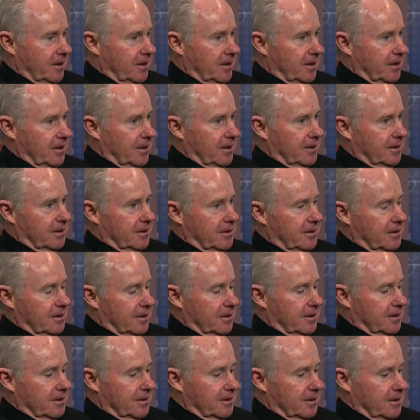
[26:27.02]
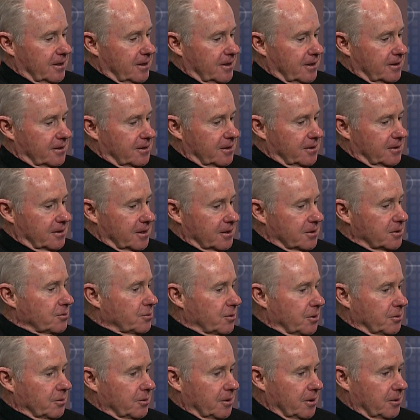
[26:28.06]
And uh, I think that's
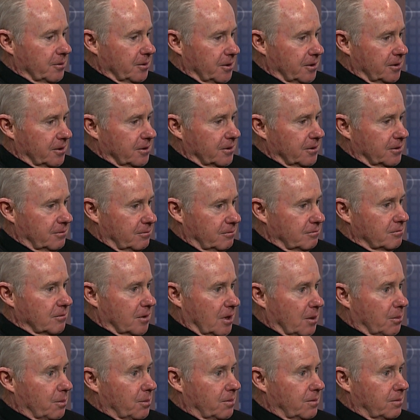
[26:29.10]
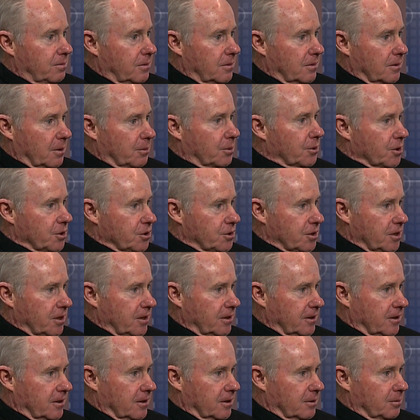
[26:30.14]
one way we could ap
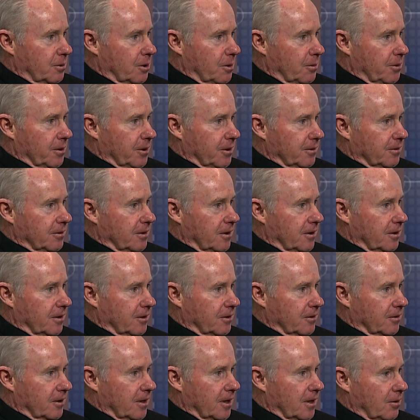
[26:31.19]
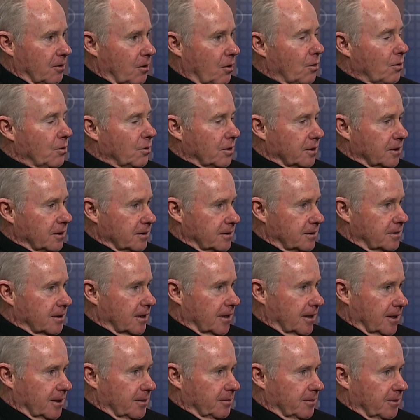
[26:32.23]
appreciate an appropriate, you know, a holy
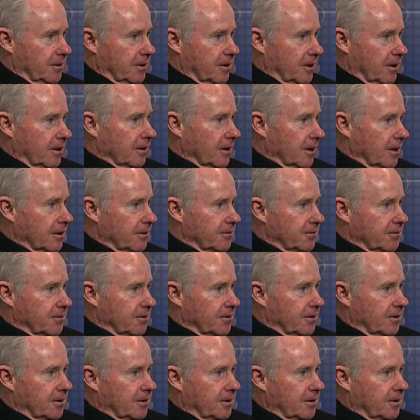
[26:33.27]
time in our lives.